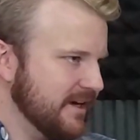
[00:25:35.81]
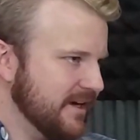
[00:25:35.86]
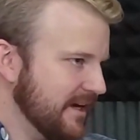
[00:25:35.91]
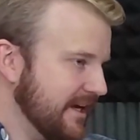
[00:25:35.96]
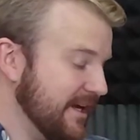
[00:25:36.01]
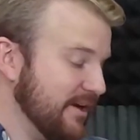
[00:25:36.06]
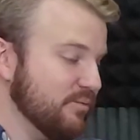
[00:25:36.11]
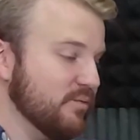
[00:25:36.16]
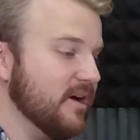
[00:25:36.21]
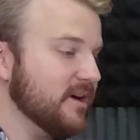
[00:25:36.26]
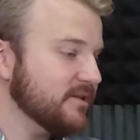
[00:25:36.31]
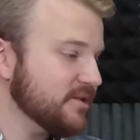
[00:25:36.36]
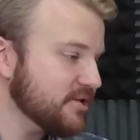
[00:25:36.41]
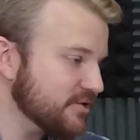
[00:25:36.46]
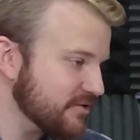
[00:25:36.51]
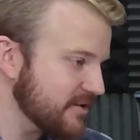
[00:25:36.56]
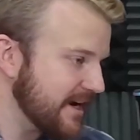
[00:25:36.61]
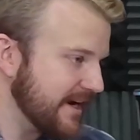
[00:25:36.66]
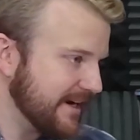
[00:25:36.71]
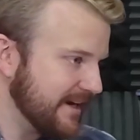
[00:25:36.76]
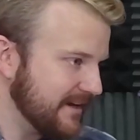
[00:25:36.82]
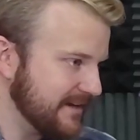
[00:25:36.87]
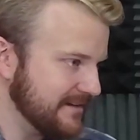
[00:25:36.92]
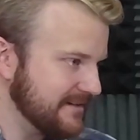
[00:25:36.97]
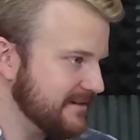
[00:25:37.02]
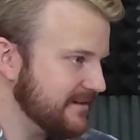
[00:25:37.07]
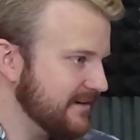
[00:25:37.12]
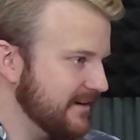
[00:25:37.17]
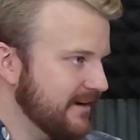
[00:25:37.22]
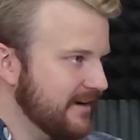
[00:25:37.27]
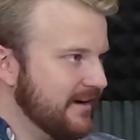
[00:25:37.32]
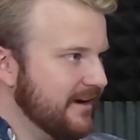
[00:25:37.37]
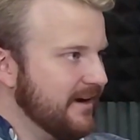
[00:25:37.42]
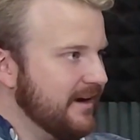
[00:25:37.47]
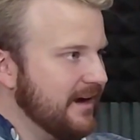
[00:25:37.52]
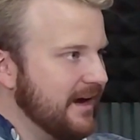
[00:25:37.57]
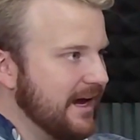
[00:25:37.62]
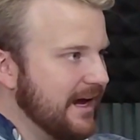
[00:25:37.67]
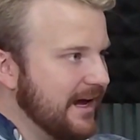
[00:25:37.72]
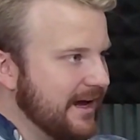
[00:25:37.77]
He runs trainings,
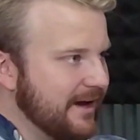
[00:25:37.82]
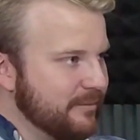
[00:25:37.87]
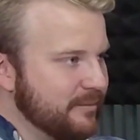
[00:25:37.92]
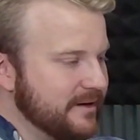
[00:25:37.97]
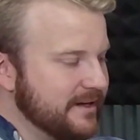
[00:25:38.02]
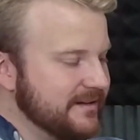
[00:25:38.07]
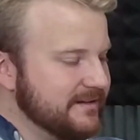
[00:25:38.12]
but